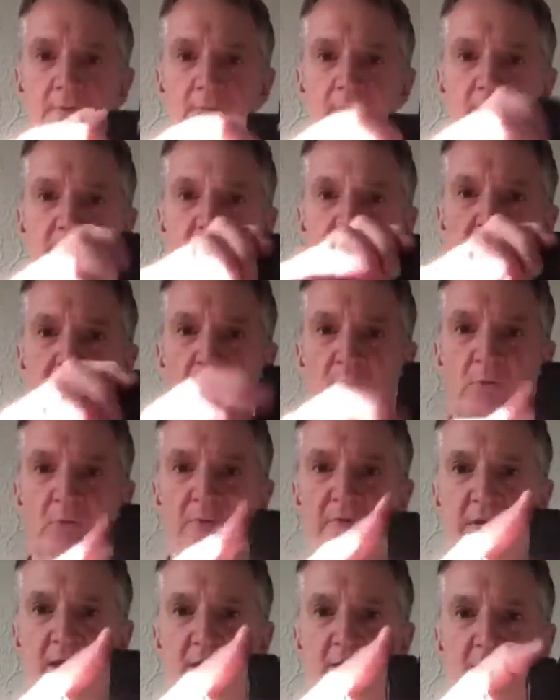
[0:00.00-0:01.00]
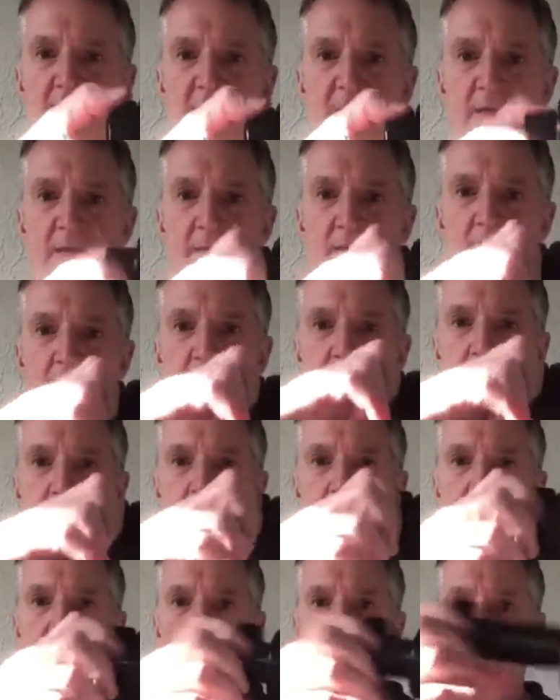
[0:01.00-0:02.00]
test bung theory,
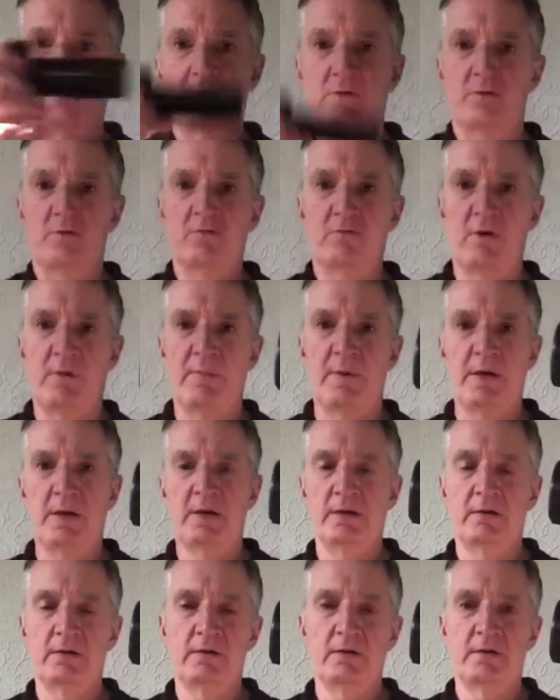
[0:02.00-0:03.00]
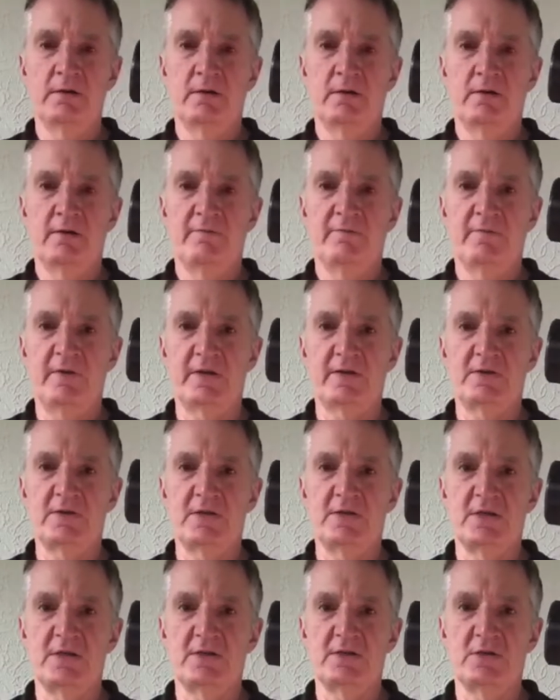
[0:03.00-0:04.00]
rubber
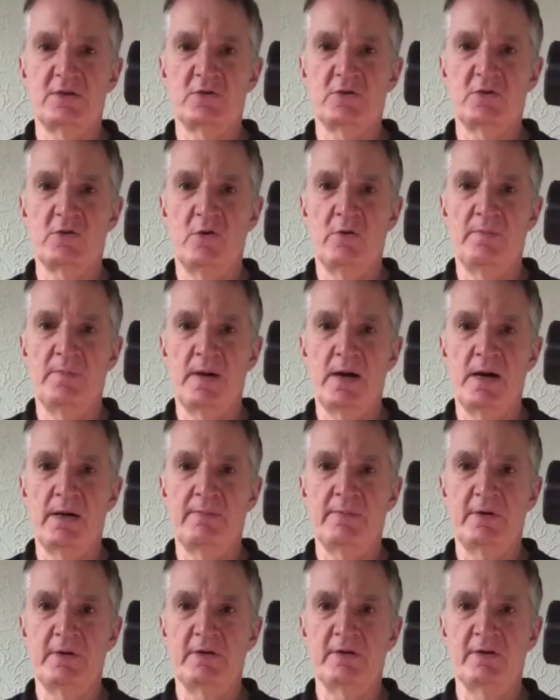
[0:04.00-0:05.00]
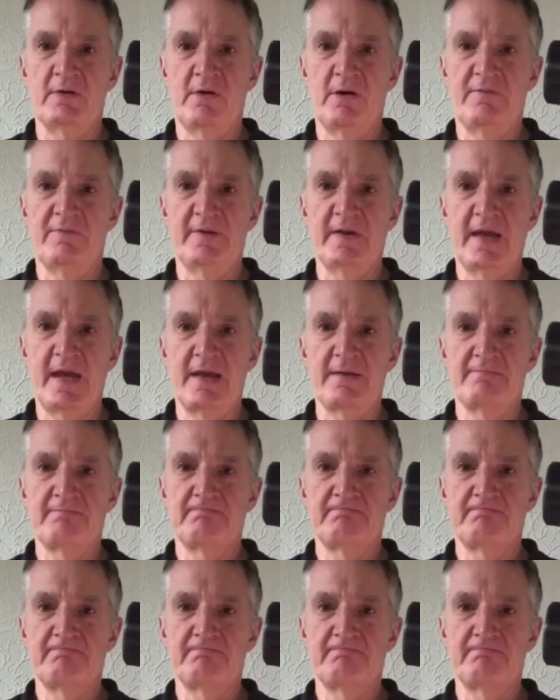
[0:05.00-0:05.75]
fixes into the saw pipe and you're off again.